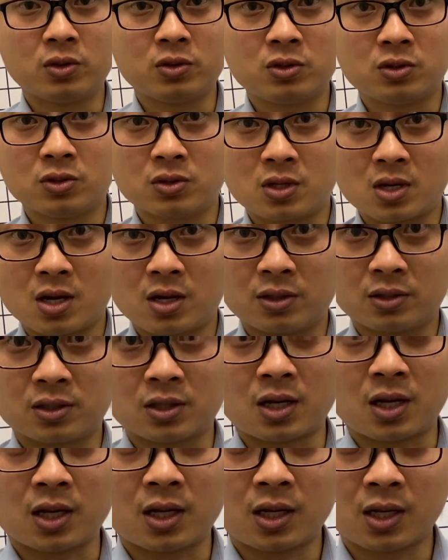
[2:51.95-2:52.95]
to the
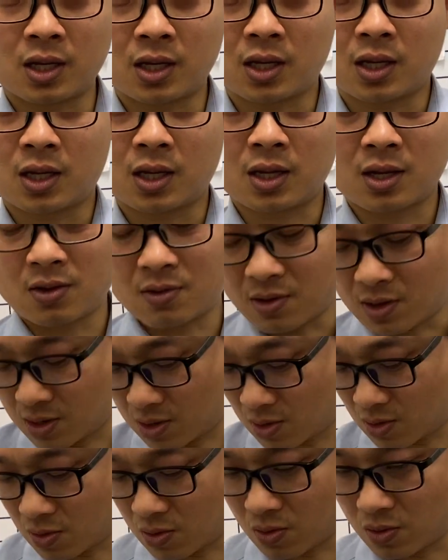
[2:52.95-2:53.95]
outside. Right,
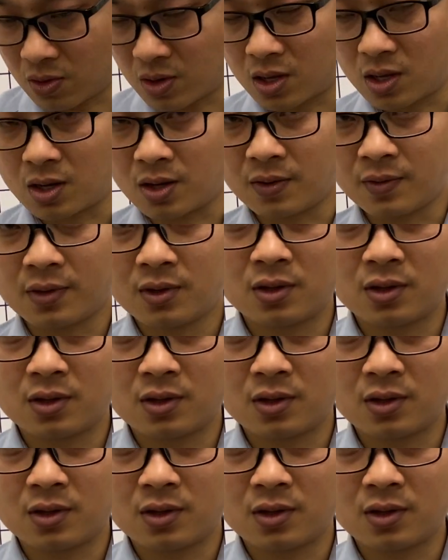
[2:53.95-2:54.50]
over here.